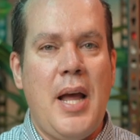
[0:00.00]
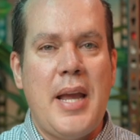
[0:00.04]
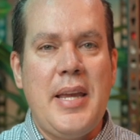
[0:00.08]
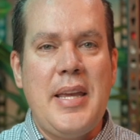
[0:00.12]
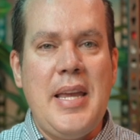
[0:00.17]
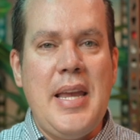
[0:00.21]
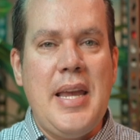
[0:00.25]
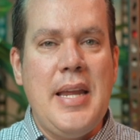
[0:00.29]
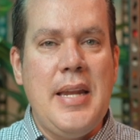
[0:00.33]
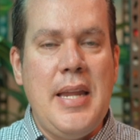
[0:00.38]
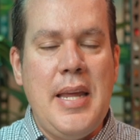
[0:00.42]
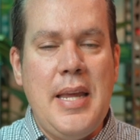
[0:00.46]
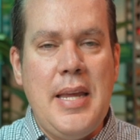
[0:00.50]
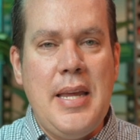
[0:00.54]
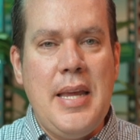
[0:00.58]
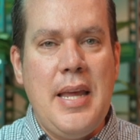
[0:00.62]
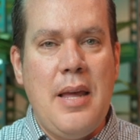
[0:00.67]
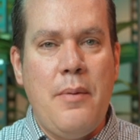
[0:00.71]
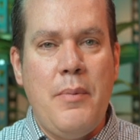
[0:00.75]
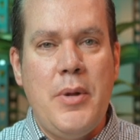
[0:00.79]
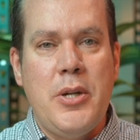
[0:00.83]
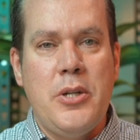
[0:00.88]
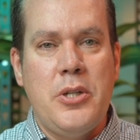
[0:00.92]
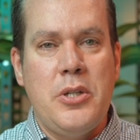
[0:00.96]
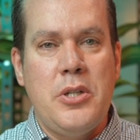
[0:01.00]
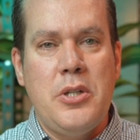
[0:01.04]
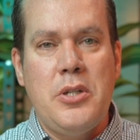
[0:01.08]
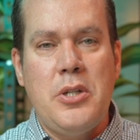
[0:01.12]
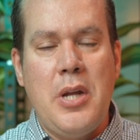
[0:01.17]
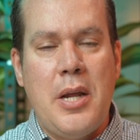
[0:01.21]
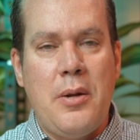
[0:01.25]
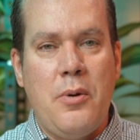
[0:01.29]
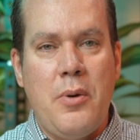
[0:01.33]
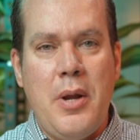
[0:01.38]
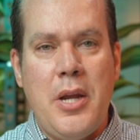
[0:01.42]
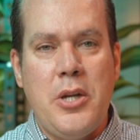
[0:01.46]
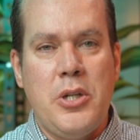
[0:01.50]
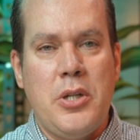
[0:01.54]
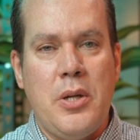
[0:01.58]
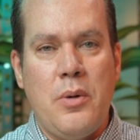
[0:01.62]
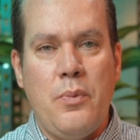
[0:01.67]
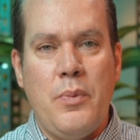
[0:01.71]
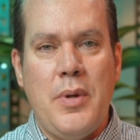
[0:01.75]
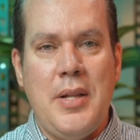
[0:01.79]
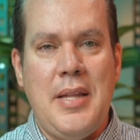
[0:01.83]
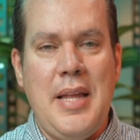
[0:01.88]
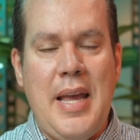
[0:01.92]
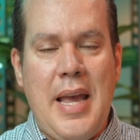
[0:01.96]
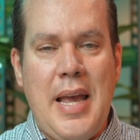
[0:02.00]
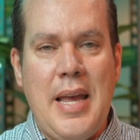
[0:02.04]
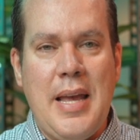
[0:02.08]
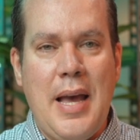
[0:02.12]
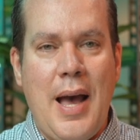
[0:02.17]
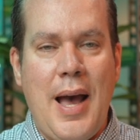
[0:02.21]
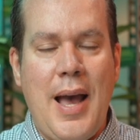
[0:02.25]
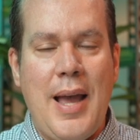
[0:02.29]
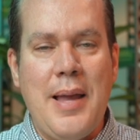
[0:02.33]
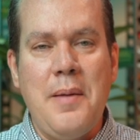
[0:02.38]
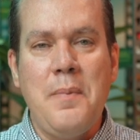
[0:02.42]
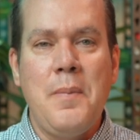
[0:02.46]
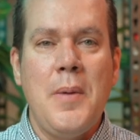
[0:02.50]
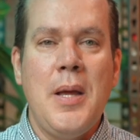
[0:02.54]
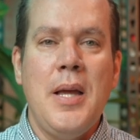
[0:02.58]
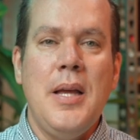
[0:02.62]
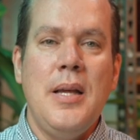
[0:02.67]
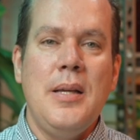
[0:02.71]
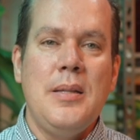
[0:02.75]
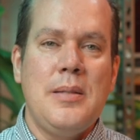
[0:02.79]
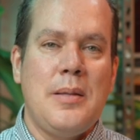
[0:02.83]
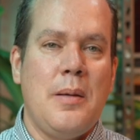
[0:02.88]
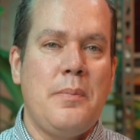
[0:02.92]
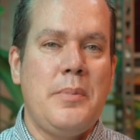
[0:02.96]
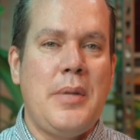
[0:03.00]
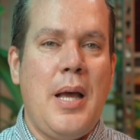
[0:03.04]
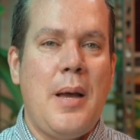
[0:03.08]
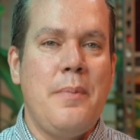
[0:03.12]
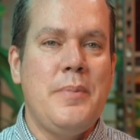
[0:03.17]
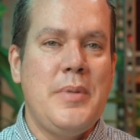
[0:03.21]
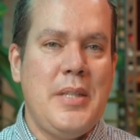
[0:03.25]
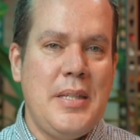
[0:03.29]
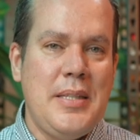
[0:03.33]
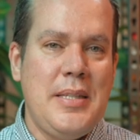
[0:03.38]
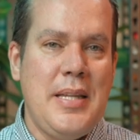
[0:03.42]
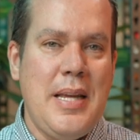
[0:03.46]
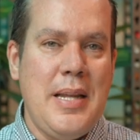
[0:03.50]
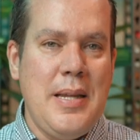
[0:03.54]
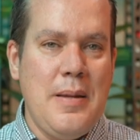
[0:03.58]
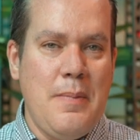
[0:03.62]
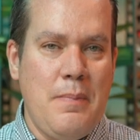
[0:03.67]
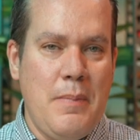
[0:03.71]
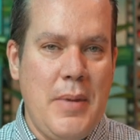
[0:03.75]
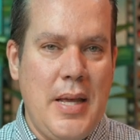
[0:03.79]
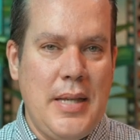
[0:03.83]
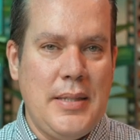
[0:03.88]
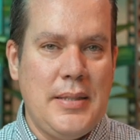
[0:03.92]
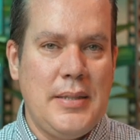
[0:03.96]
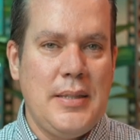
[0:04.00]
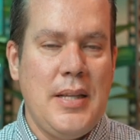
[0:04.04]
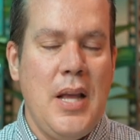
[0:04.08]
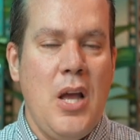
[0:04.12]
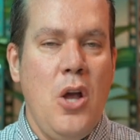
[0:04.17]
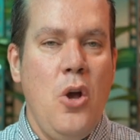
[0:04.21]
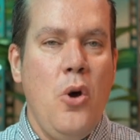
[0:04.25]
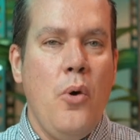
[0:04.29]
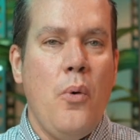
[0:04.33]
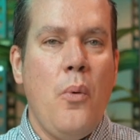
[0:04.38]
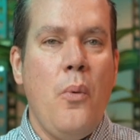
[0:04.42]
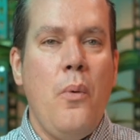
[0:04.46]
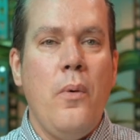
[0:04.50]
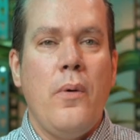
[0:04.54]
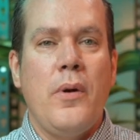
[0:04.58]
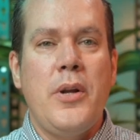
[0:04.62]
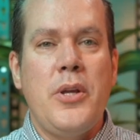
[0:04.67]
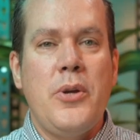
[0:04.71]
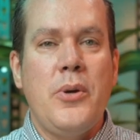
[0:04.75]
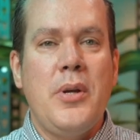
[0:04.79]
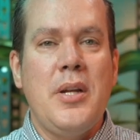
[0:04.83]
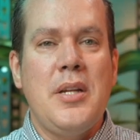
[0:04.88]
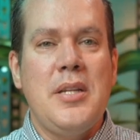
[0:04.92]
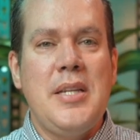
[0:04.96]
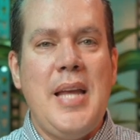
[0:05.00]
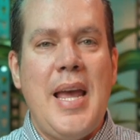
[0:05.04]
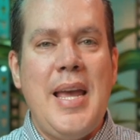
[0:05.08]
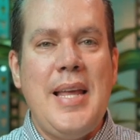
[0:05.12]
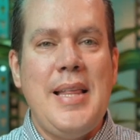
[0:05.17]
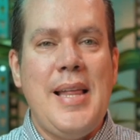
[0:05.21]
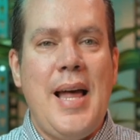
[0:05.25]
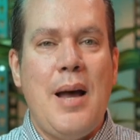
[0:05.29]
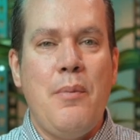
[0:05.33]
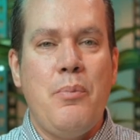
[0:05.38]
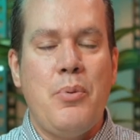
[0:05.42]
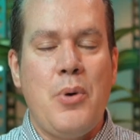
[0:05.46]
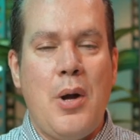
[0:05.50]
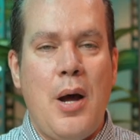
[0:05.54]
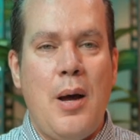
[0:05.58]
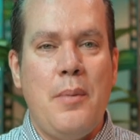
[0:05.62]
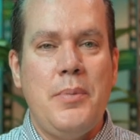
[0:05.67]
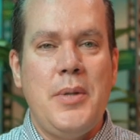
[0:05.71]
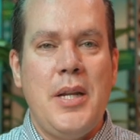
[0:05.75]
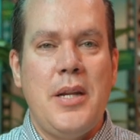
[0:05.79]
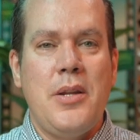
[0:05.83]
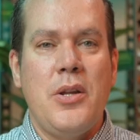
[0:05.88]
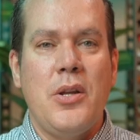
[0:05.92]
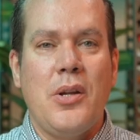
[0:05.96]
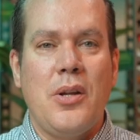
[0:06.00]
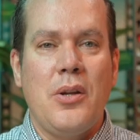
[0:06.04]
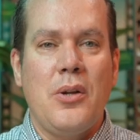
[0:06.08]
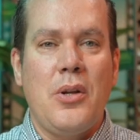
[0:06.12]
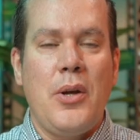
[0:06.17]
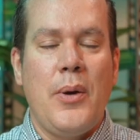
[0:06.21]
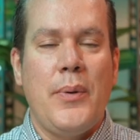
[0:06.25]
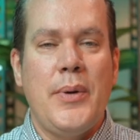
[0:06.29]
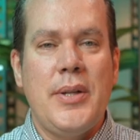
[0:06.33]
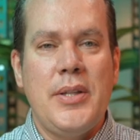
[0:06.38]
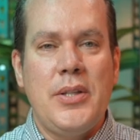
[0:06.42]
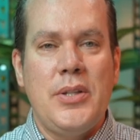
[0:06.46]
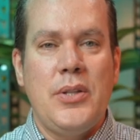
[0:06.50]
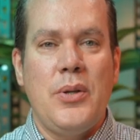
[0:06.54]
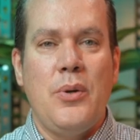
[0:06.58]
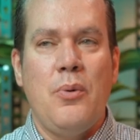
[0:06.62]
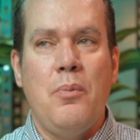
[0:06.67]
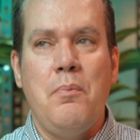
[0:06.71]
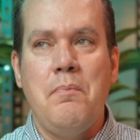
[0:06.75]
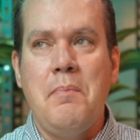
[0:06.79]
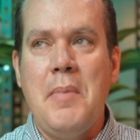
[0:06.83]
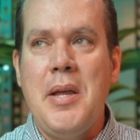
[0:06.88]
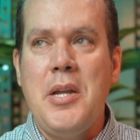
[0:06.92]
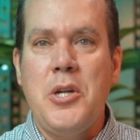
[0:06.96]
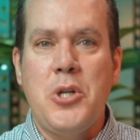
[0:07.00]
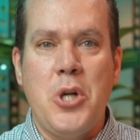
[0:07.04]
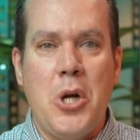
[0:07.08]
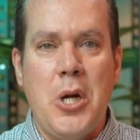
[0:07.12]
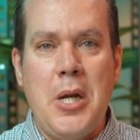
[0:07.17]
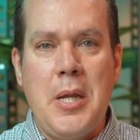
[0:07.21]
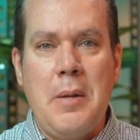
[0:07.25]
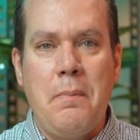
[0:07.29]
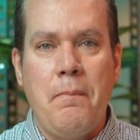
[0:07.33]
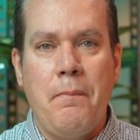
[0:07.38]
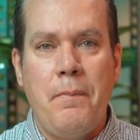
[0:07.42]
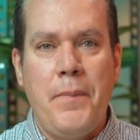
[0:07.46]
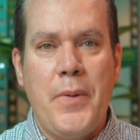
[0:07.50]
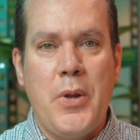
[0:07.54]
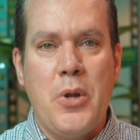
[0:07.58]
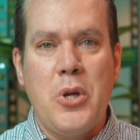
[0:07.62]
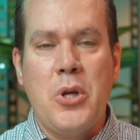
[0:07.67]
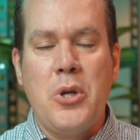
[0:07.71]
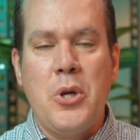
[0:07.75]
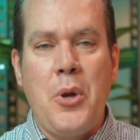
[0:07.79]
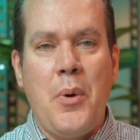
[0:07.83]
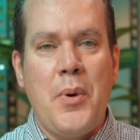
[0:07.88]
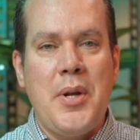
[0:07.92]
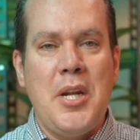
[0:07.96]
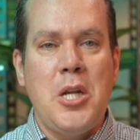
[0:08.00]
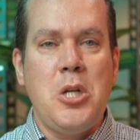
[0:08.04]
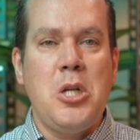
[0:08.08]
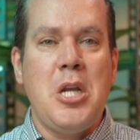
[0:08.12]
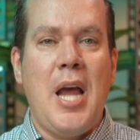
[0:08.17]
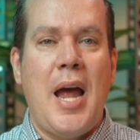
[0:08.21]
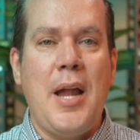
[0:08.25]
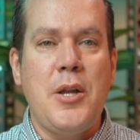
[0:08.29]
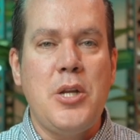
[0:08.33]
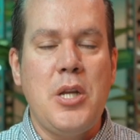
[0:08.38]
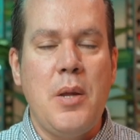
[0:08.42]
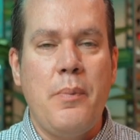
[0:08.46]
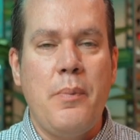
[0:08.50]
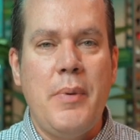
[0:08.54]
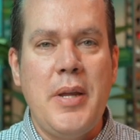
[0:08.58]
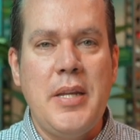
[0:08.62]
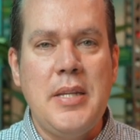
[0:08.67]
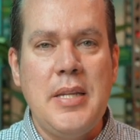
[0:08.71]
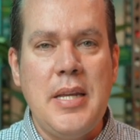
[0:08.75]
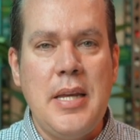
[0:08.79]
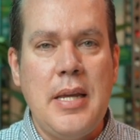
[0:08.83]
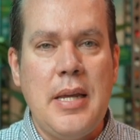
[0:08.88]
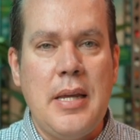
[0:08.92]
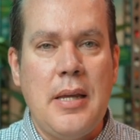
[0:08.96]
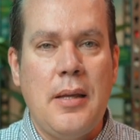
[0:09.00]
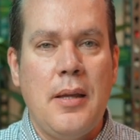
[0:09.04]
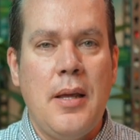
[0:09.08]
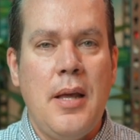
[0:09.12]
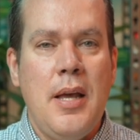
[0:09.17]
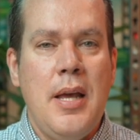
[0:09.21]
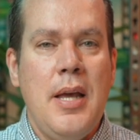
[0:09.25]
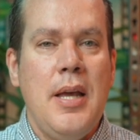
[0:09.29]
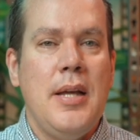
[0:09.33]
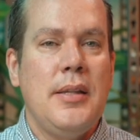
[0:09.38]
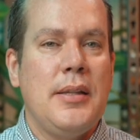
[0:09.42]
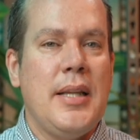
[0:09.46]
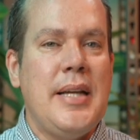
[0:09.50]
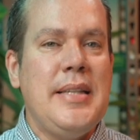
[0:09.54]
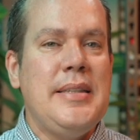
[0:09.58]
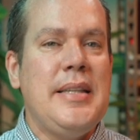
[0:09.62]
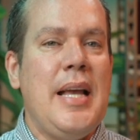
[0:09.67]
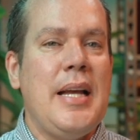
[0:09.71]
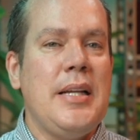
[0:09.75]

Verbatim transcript: like any image generation with AI, sometimes it's hit and miss. Or you can take that prompt and you can go into Midjourney, or you can go into ChatGPT. Let's